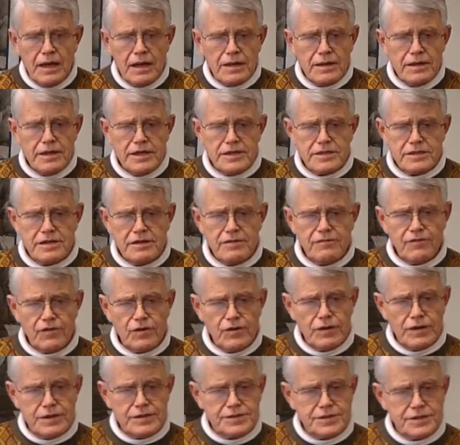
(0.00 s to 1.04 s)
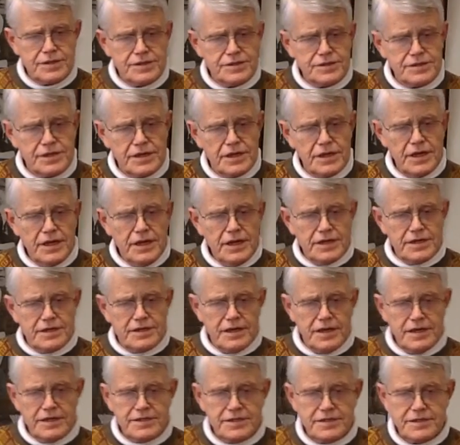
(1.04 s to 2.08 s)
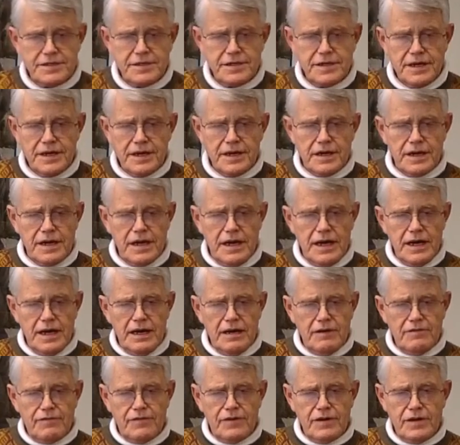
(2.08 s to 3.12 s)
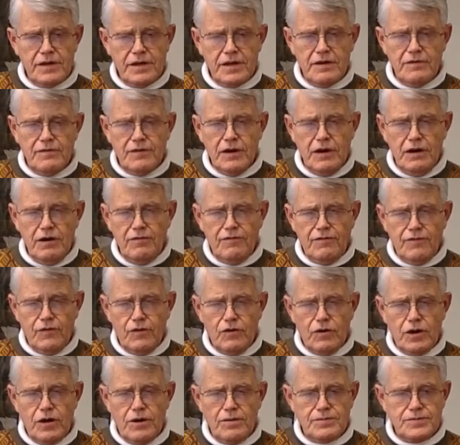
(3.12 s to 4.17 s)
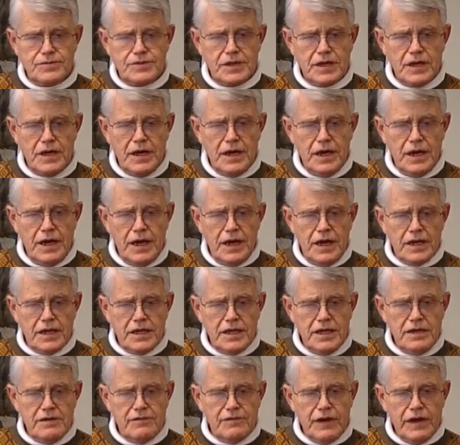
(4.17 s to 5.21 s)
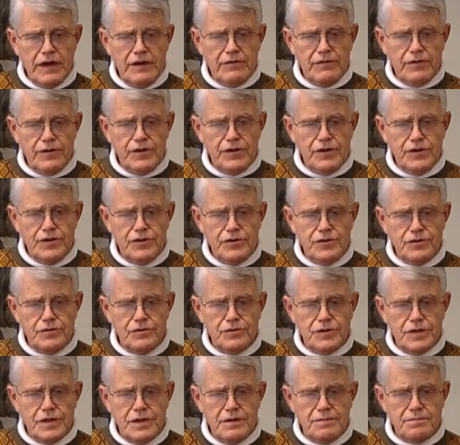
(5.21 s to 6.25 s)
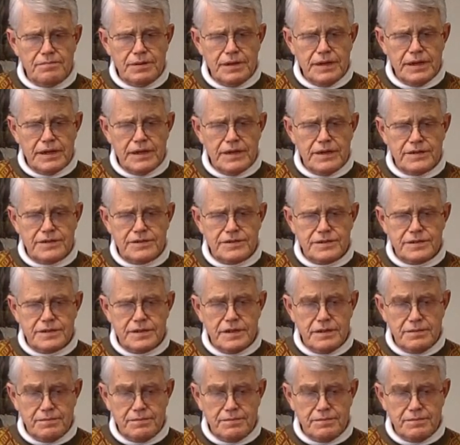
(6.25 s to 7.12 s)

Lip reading: These influences touch the inner life of all forms and give a renewed impetus